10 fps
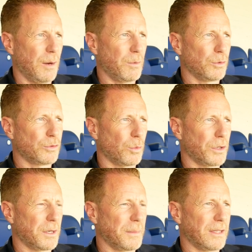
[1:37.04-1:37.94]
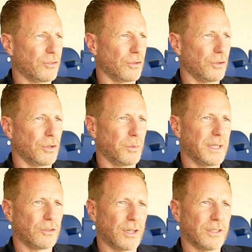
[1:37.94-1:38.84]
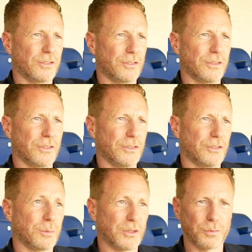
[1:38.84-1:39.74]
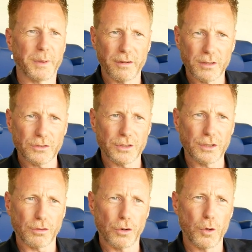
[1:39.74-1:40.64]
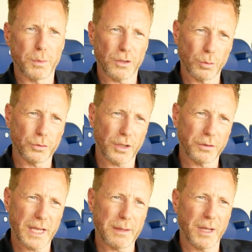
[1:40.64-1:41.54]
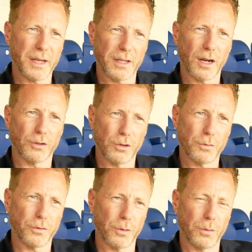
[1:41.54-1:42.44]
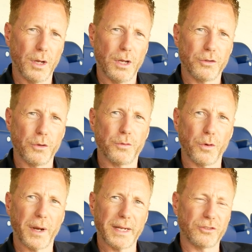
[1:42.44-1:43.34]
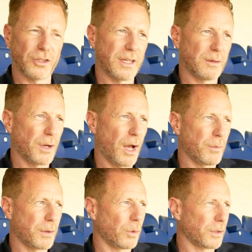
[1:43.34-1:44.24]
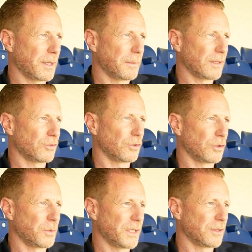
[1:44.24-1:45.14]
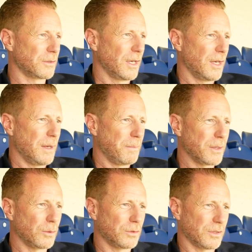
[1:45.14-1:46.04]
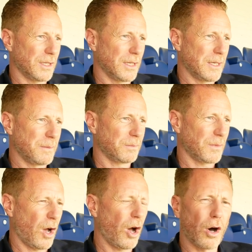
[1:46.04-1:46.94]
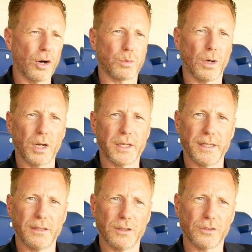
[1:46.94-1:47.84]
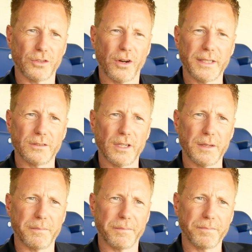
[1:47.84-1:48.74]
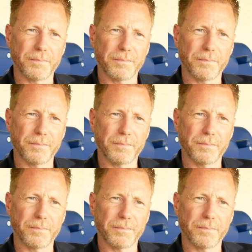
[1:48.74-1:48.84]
And we also wanted to make sure that we addressed some experience in the group, but also keep that young, youthful energy. And we wanted to make sure that we could build a hard-working, exciting team.